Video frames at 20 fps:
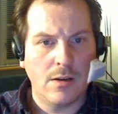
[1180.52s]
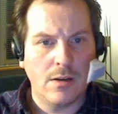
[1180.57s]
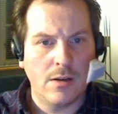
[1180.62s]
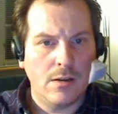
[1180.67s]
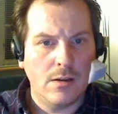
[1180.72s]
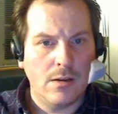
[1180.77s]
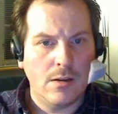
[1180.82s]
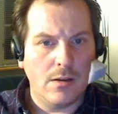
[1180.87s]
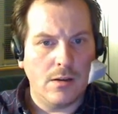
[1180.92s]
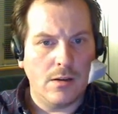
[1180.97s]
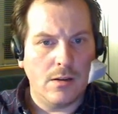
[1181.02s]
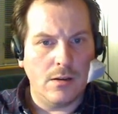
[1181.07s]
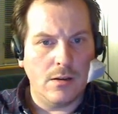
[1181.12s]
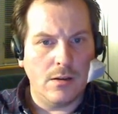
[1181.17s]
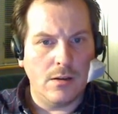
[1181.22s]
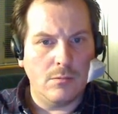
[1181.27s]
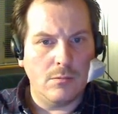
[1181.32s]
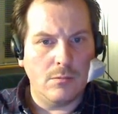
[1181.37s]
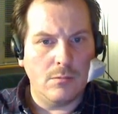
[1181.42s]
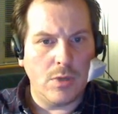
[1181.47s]

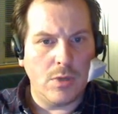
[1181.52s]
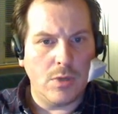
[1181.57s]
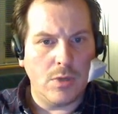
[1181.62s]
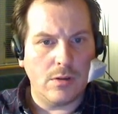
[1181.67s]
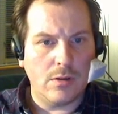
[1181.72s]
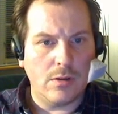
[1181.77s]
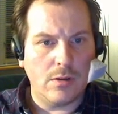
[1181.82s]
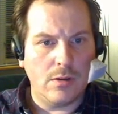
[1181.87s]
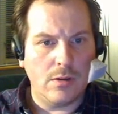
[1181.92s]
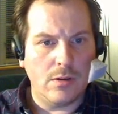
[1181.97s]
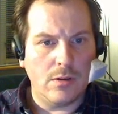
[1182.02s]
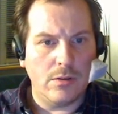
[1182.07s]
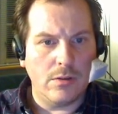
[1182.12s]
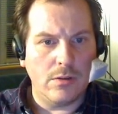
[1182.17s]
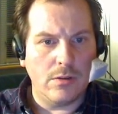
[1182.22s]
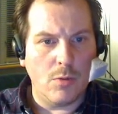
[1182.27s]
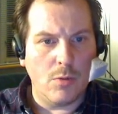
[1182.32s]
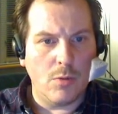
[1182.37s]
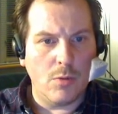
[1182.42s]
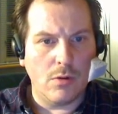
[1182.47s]
but on the
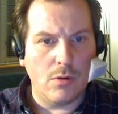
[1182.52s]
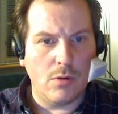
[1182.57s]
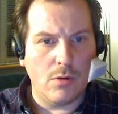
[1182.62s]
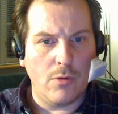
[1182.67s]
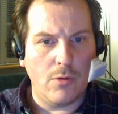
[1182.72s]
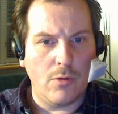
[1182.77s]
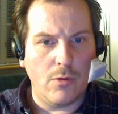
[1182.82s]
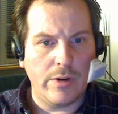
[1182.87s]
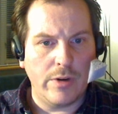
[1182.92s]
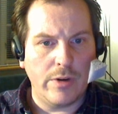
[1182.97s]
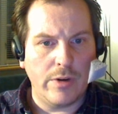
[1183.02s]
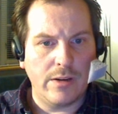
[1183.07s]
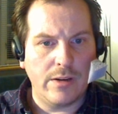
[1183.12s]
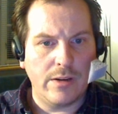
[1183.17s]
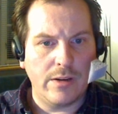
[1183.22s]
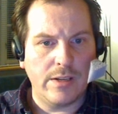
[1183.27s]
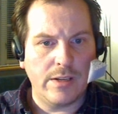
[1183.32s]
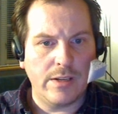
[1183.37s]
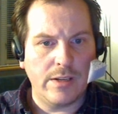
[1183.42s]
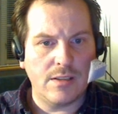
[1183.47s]
Model 4 here, it's
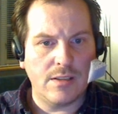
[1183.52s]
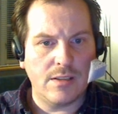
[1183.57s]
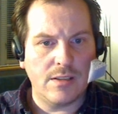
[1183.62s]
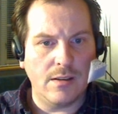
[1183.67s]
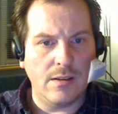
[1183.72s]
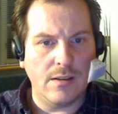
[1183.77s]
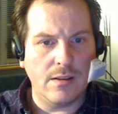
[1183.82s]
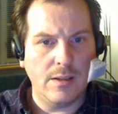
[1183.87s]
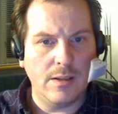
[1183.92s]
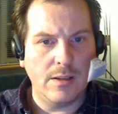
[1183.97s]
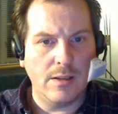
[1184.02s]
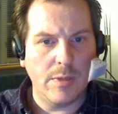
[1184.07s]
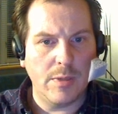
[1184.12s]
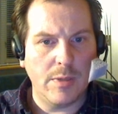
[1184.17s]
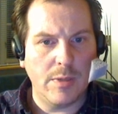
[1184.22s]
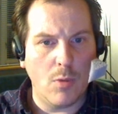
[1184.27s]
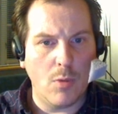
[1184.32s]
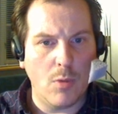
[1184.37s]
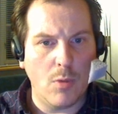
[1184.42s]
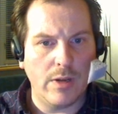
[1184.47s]
a little bit more
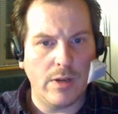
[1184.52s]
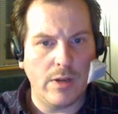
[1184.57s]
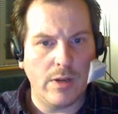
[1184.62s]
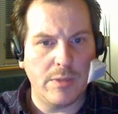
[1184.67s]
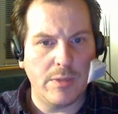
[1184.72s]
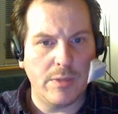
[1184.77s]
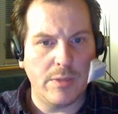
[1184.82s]
limited.